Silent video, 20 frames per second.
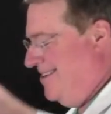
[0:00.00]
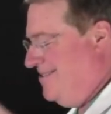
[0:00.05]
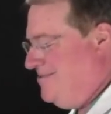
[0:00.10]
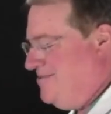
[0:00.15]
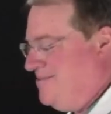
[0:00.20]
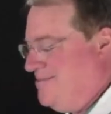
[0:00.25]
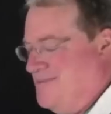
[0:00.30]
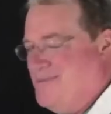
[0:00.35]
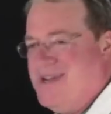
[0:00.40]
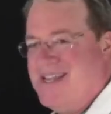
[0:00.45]

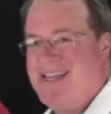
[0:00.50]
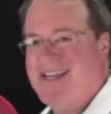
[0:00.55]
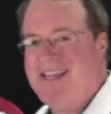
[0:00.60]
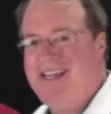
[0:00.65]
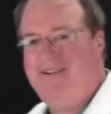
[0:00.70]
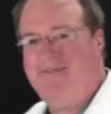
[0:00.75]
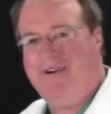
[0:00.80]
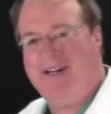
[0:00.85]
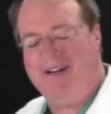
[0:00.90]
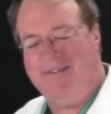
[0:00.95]
We can
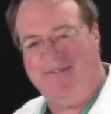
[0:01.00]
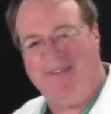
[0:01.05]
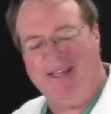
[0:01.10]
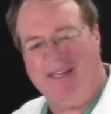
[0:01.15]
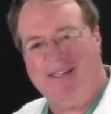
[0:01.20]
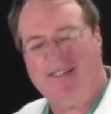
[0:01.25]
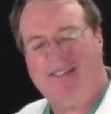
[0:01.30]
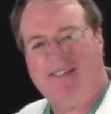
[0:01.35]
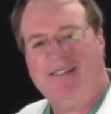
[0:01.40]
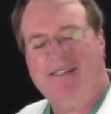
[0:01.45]
get rid of
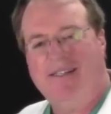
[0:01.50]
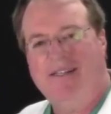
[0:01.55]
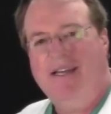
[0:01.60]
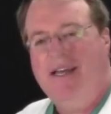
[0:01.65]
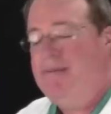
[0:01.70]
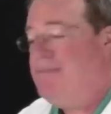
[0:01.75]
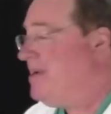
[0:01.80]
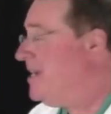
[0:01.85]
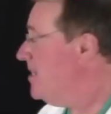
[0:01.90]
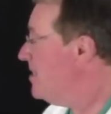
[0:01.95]
this.
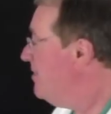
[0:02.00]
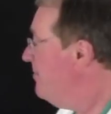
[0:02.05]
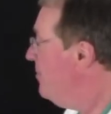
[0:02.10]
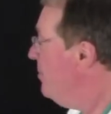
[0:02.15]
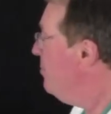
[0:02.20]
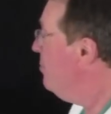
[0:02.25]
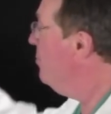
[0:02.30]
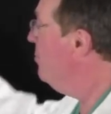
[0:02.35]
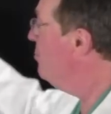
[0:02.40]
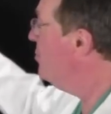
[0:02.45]
Because if
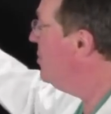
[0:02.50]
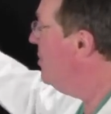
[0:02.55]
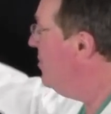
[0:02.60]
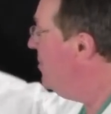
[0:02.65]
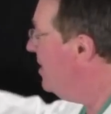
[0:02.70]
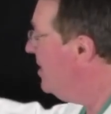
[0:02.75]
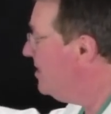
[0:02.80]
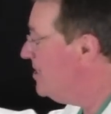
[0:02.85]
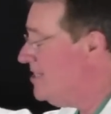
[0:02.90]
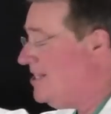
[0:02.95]
you use
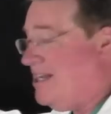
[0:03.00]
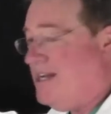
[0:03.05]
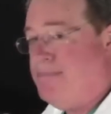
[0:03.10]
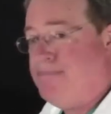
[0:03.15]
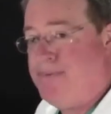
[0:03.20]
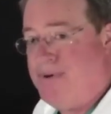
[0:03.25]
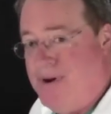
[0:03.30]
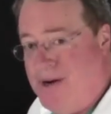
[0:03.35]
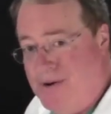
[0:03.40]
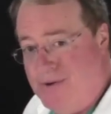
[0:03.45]
this
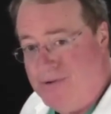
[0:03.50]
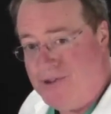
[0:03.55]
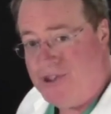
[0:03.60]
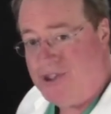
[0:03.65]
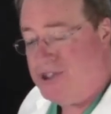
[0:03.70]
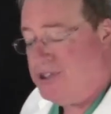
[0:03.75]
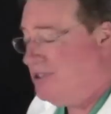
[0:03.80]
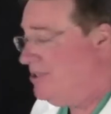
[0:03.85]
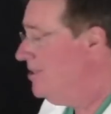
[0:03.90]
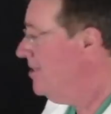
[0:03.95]

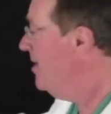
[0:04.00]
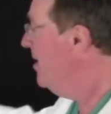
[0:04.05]
approach,